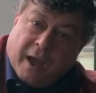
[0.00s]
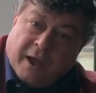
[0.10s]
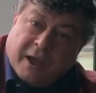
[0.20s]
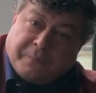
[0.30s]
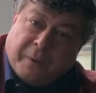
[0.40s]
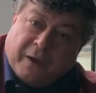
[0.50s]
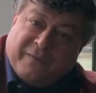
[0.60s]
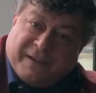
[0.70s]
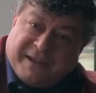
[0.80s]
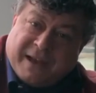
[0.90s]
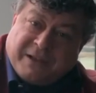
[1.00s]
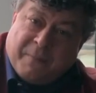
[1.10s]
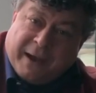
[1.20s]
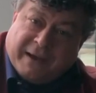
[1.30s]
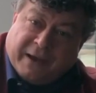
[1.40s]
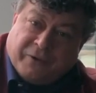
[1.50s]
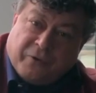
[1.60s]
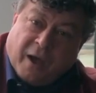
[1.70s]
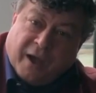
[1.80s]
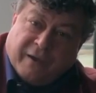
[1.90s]
uh, as part of the sense-making
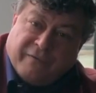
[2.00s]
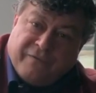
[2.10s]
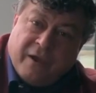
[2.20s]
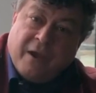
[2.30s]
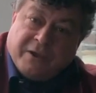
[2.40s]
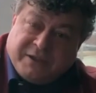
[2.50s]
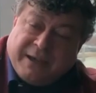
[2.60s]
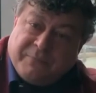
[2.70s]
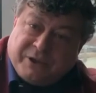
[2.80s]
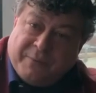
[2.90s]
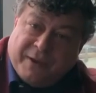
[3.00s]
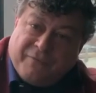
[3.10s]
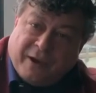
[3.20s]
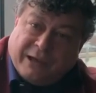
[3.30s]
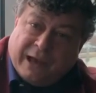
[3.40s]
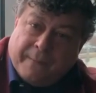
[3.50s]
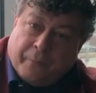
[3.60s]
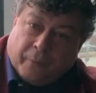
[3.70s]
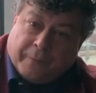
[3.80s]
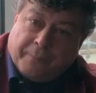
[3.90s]
drive seems to me a vitally
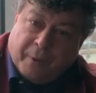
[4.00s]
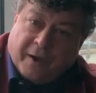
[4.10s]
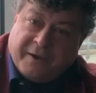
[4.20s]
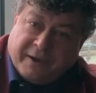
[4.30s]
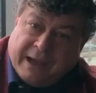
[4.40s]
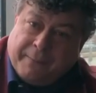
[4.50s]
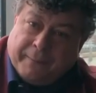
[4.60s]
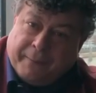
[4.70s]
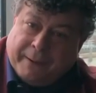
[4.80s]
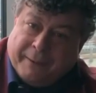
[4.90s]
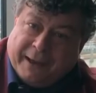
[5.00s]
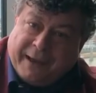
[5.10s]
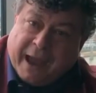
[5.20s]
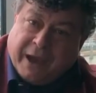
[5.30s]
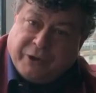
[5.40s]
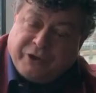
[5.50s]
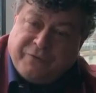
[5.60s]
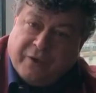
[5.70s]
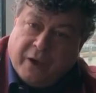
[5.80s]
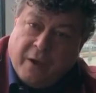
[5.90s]
important part in keeping people engaged
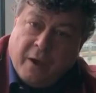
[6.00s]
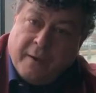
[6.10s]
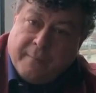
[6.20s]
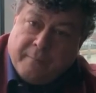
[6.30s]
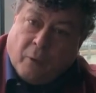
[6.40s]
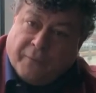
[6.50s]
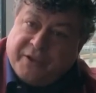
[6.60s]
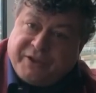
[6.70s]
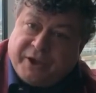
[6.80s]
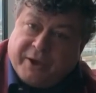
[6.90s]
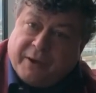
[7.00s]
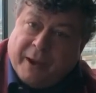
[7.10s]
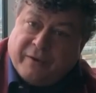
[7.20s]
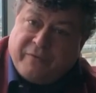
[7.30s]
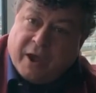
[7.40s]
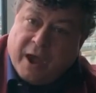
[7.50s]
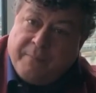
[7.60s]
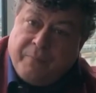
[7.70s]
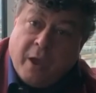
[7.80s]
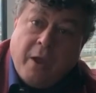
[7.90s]
for more than a certain amount of
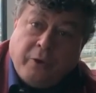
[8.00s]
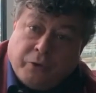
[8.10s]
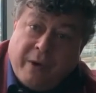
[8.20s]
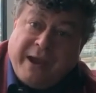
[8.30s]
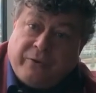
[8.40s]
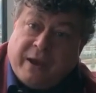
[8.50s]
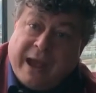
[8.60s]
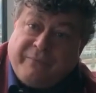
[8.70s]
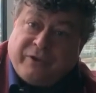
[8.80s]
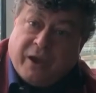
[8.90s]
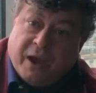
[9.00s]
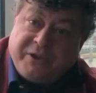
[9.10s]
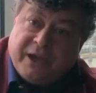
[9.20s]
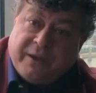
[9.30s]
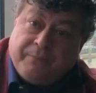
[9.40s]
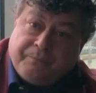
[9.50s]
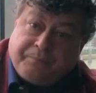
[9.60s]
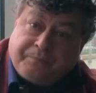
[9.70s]
time. Great, great advertising